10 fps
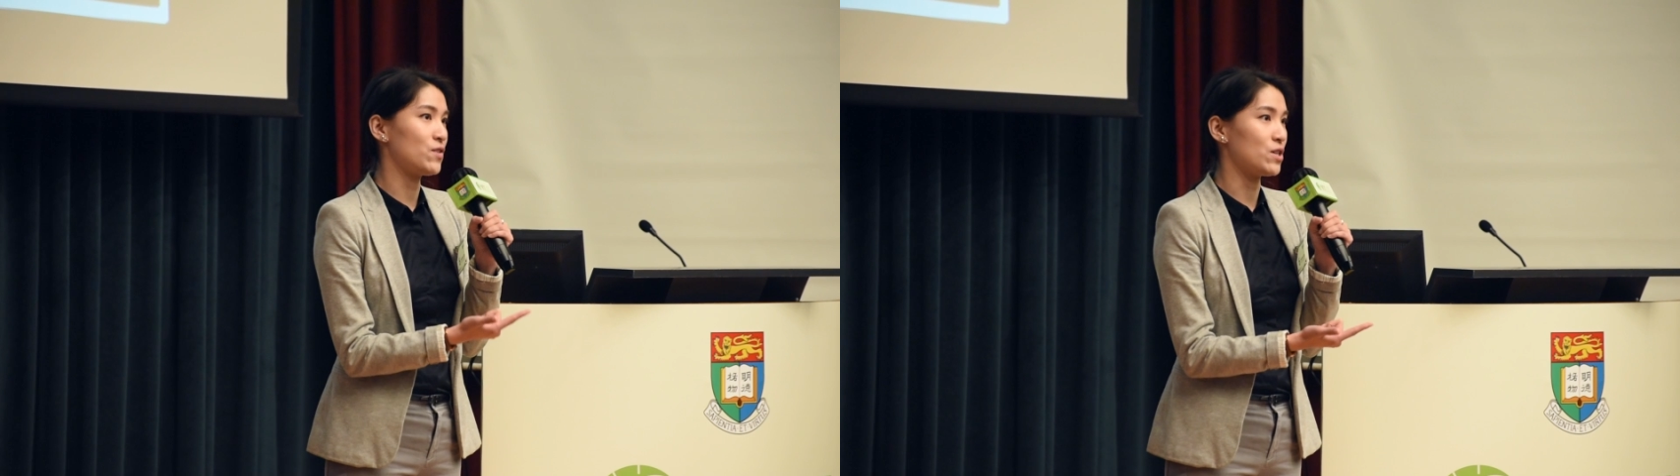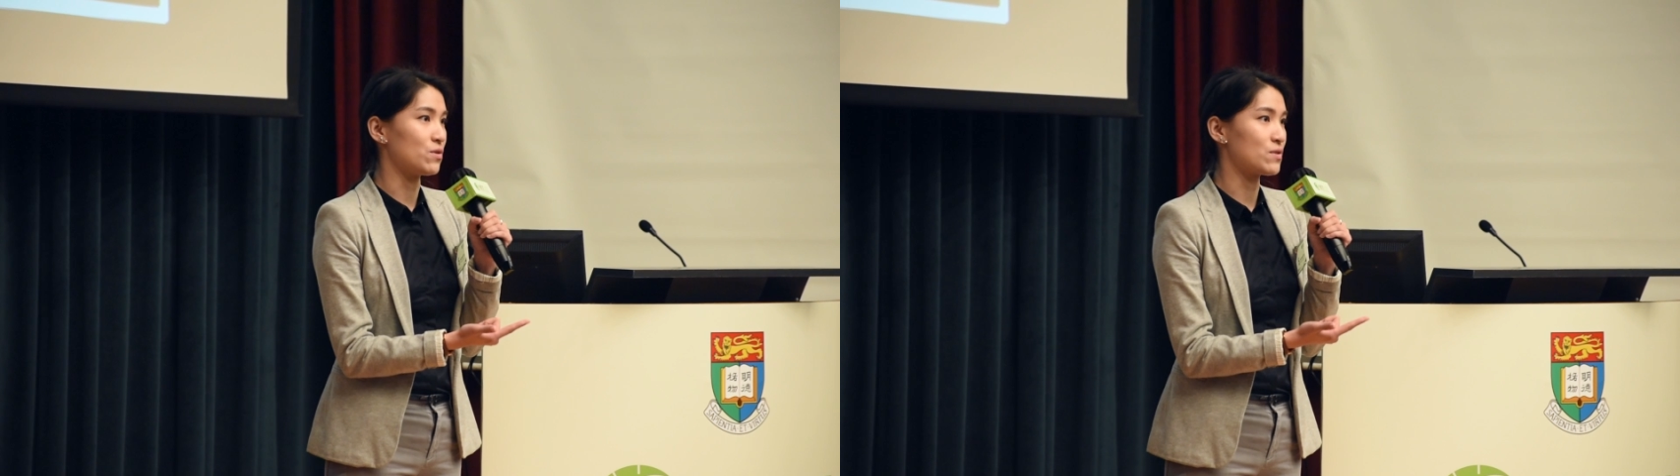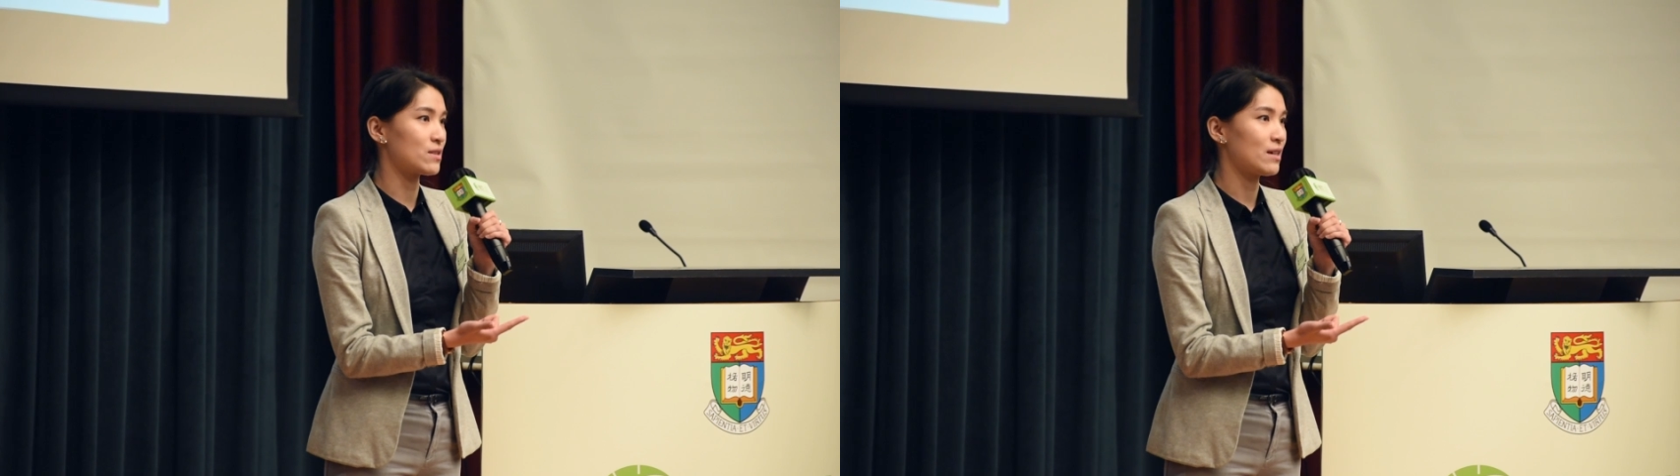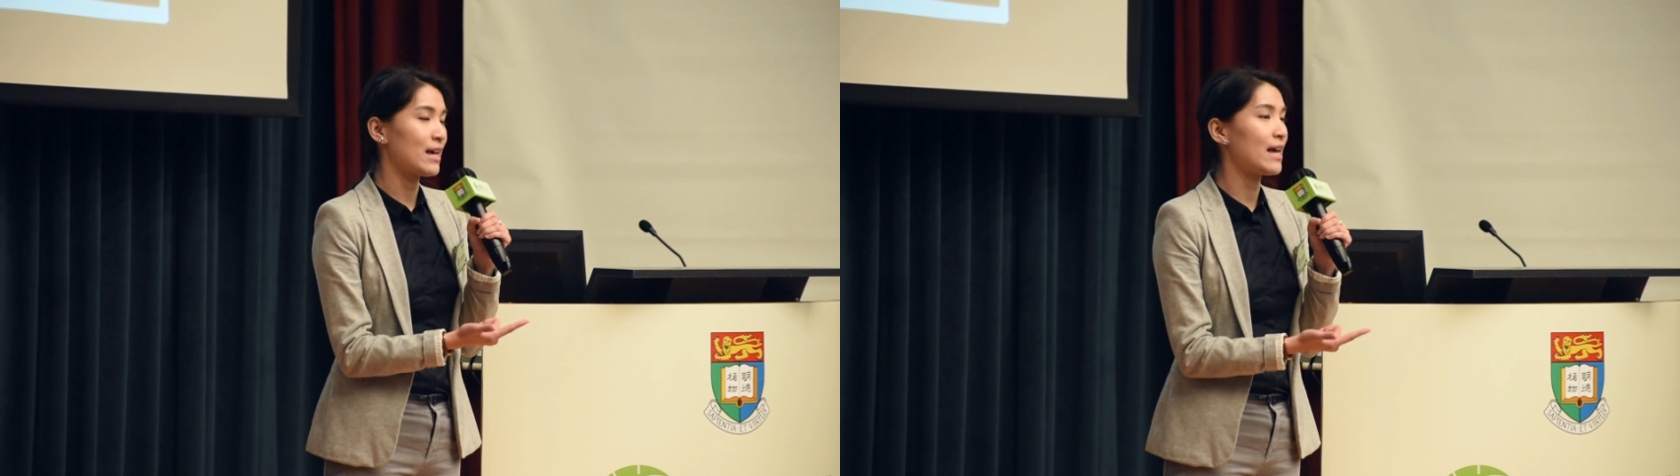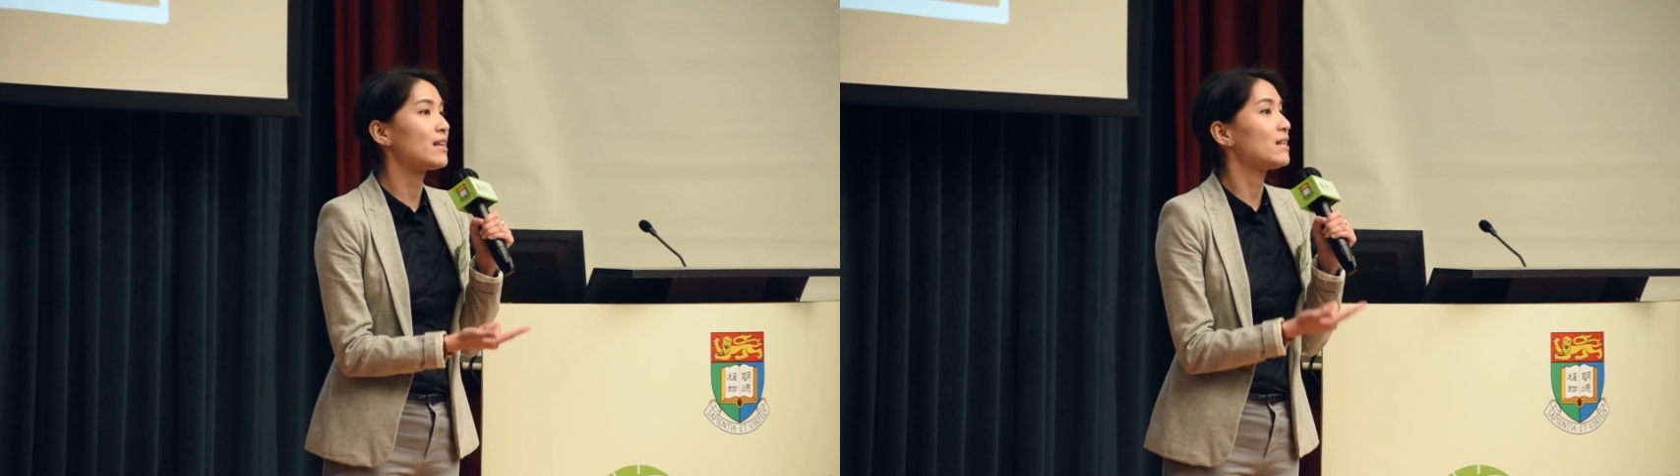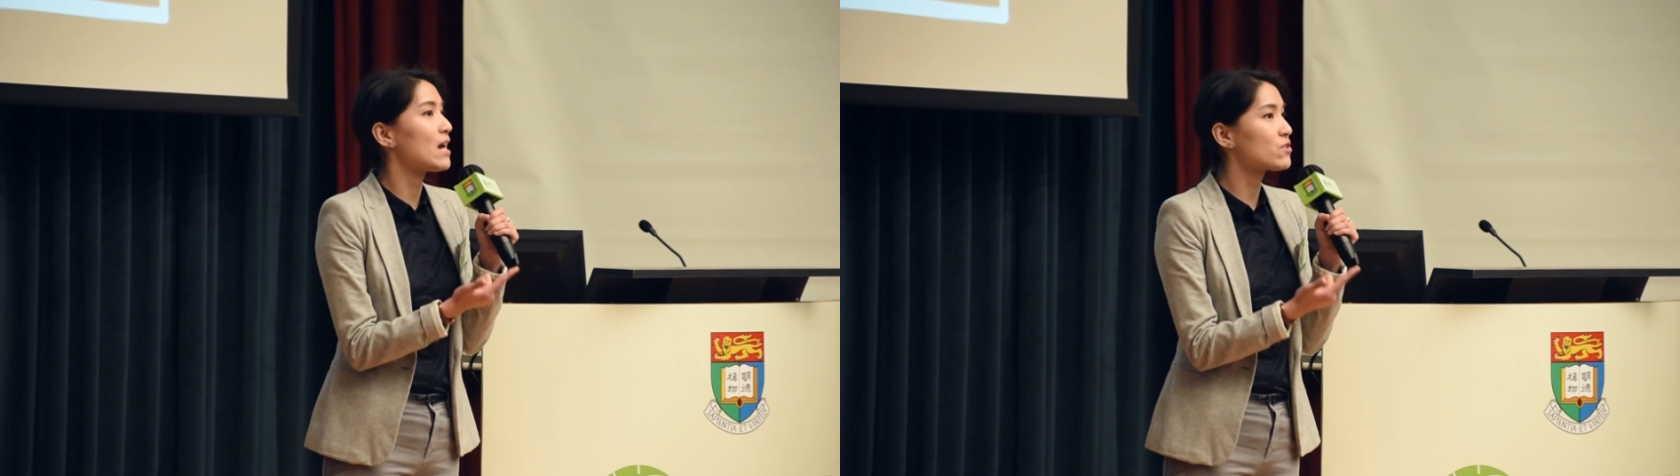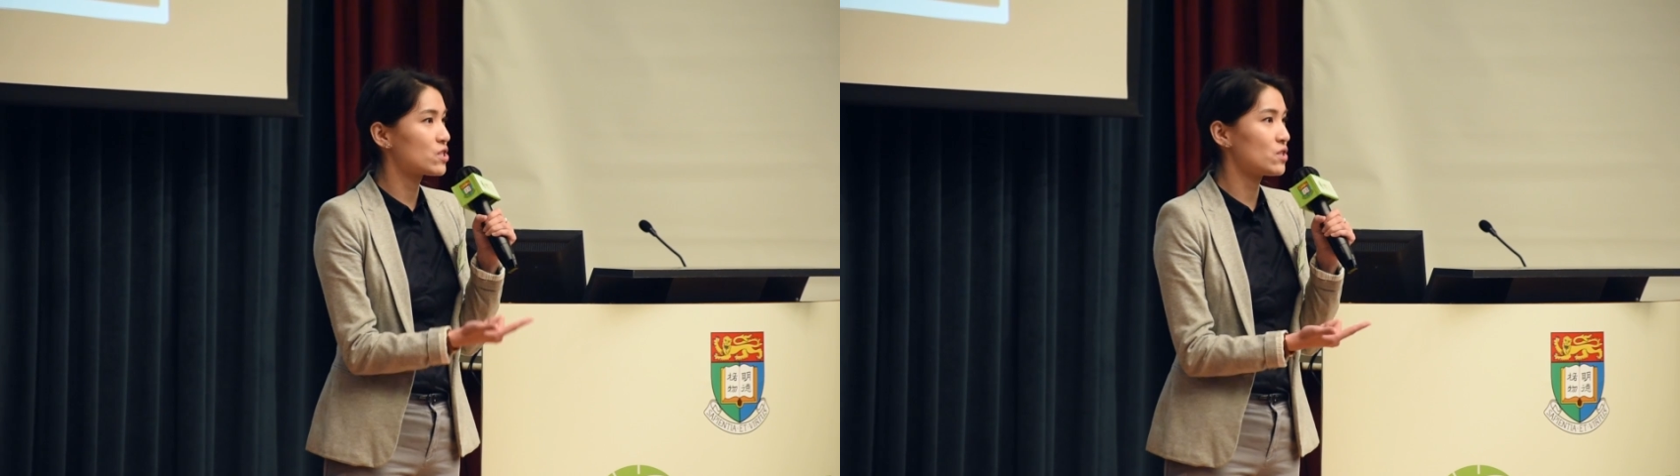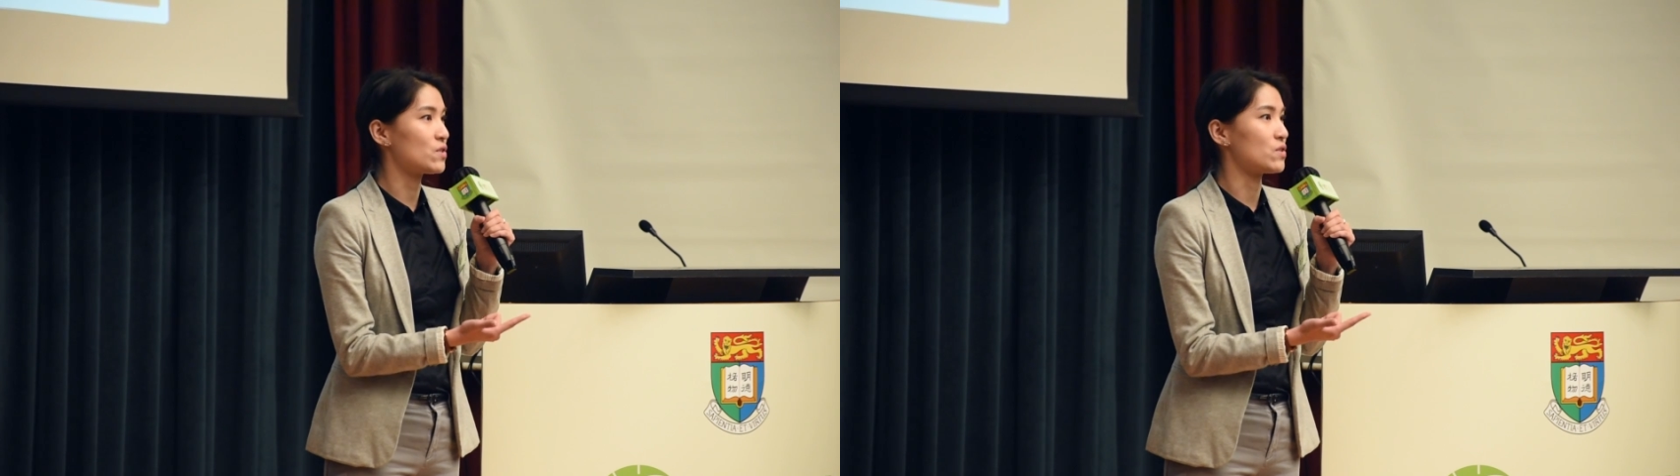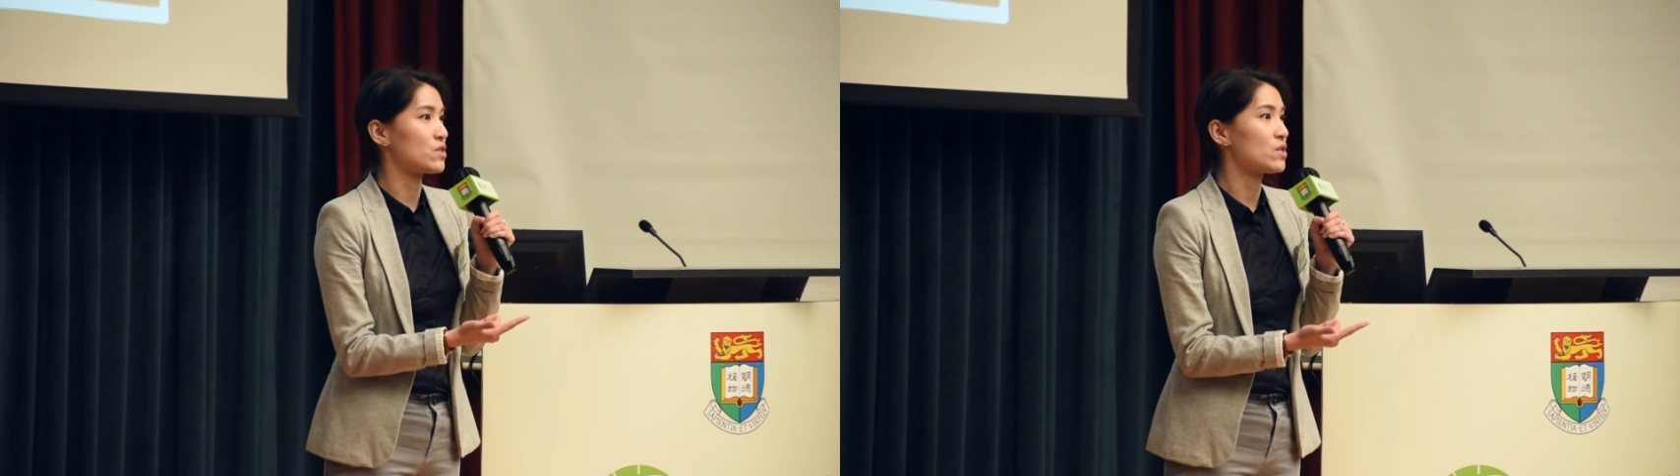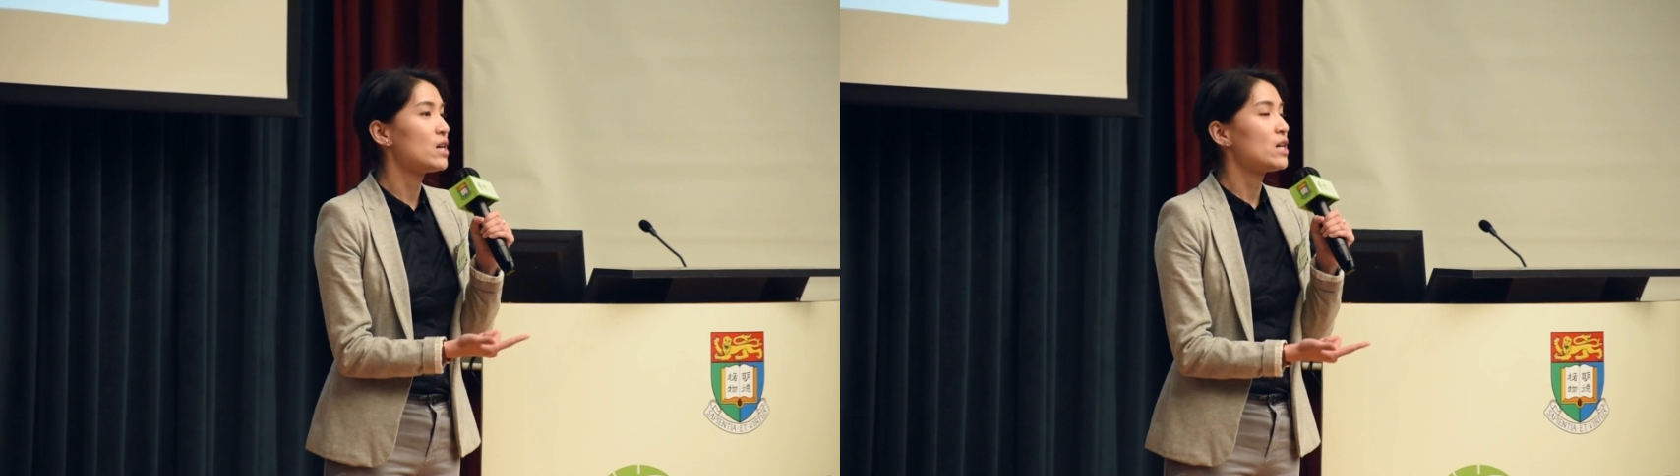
views and allow students